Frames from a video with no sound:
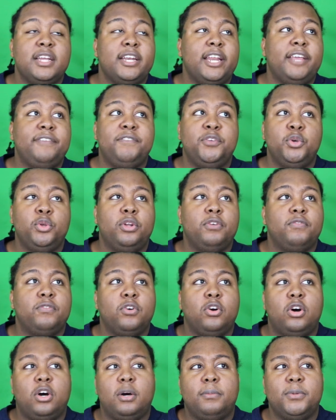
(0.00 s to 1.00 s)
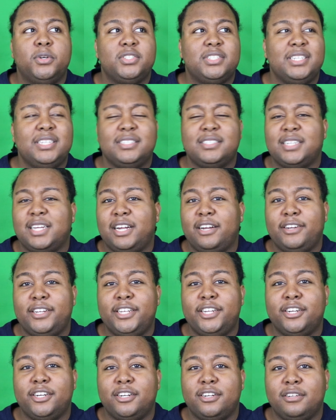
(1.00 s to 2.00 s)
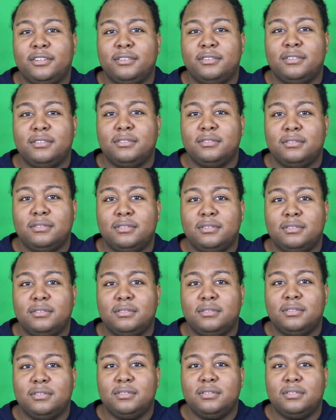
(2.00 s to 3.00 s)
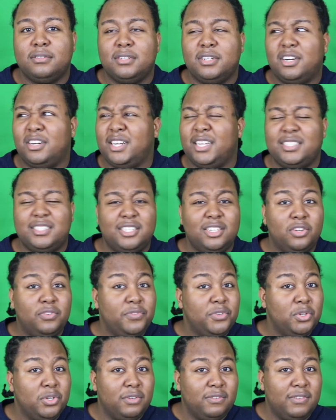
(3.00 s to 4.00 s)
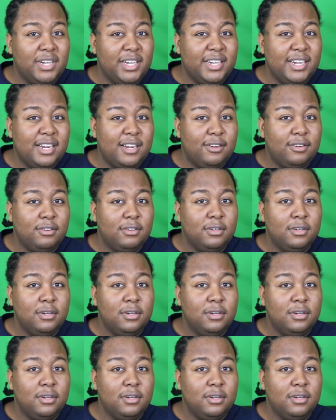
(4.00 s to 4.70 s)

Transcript: They feuded for almost the entire year. Are they still feuding right now?